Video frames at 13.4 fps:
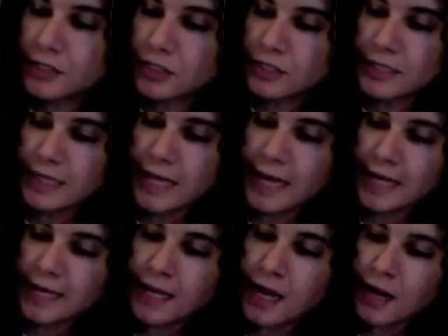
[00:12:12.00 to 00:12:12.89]
just
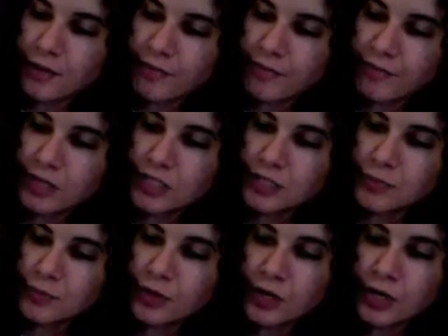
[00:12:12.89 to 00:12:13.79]
Layla, the first
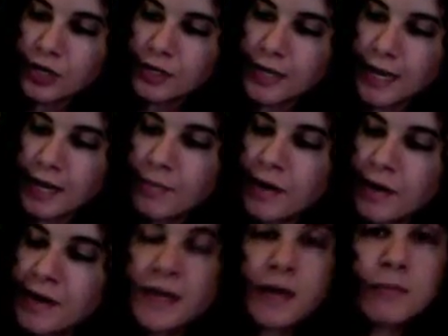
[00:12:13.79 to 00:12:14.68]
word, and
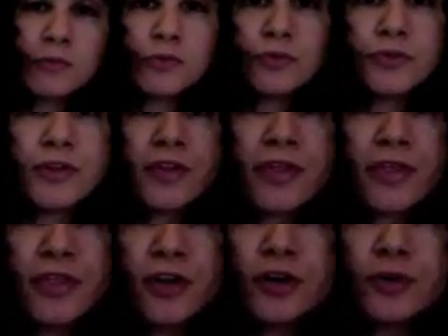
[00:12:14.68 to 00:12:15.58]
Maryamu, the
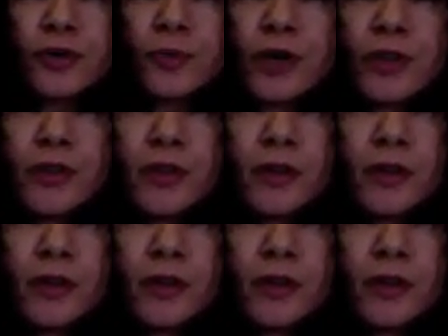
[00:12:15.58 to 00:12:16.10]
third one.